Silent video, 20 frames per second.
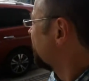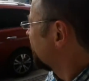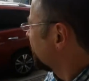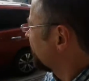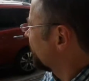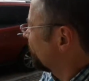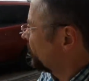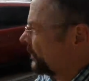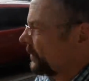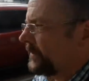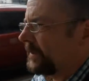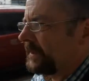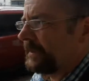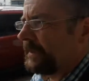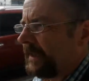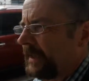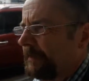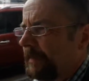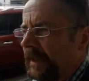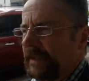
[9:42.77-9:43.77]
Those
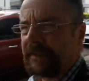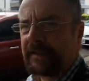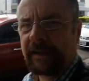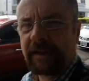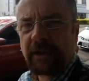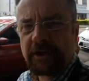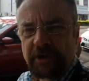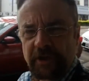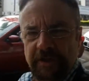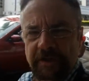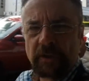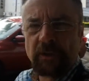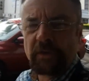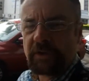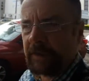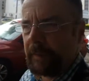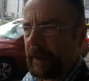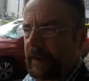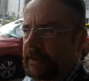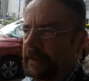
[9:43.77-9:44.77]
email signatures that
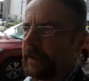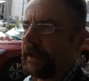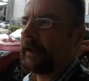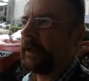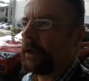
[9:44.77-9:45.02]
automatically